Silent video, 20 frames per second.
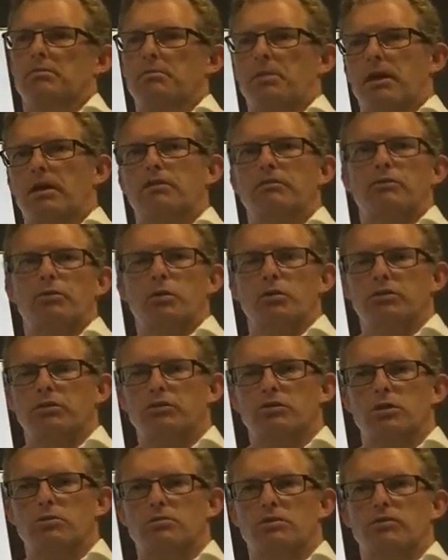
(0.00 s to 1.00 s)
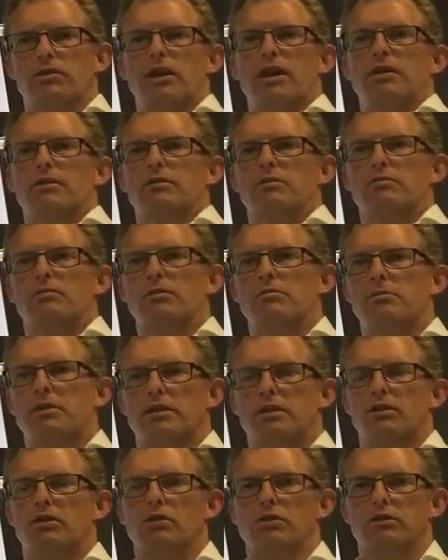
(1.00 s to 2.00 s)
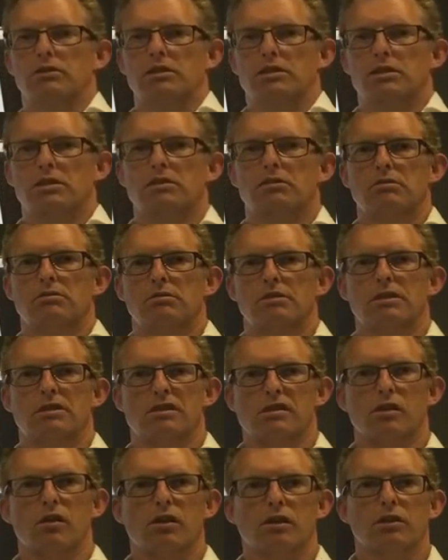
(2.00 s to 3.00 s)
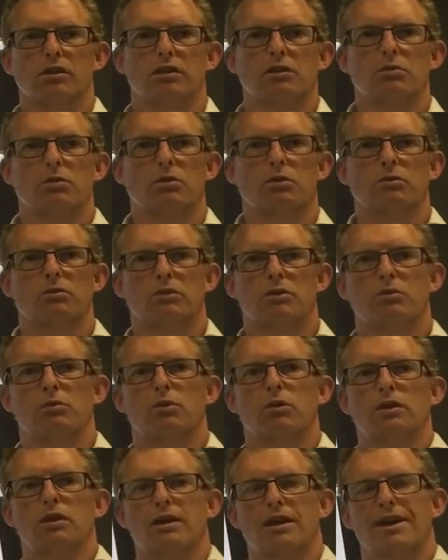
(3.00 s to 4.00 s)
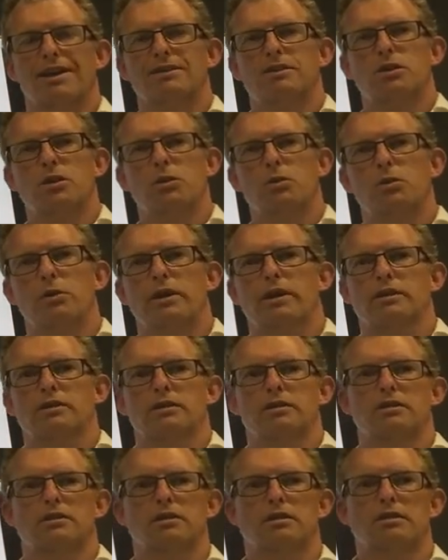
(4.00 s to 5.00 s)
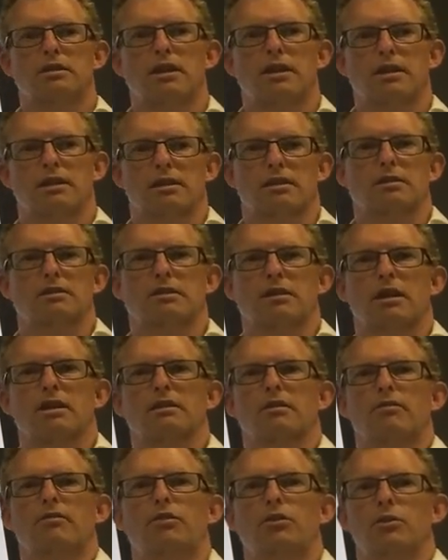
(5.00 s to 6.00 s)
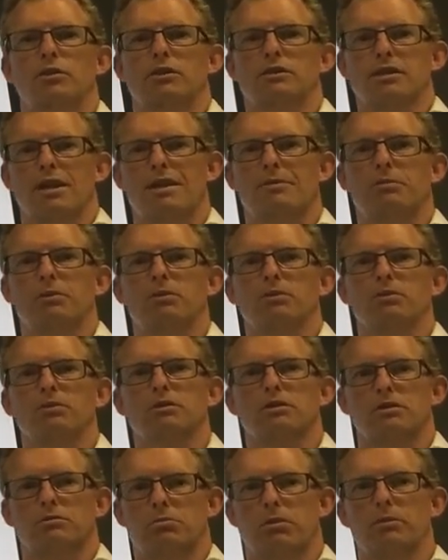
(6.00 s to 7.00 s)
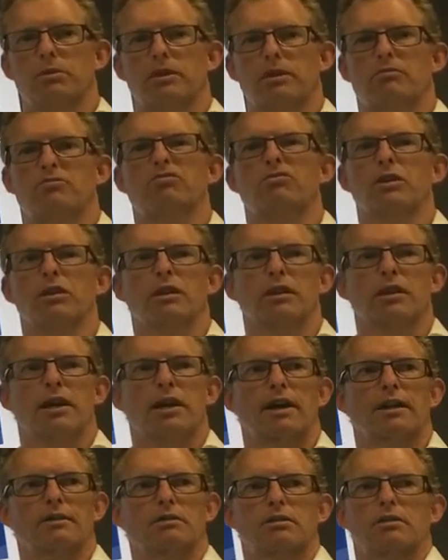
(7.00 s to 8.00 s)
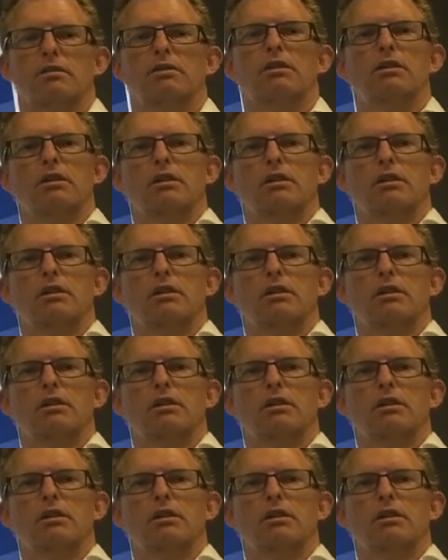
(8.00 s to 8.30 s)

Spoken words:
back and forth in terms of how the methodology is likely to work. Until we actually sit down and conduct a few examples, it's probably really hard to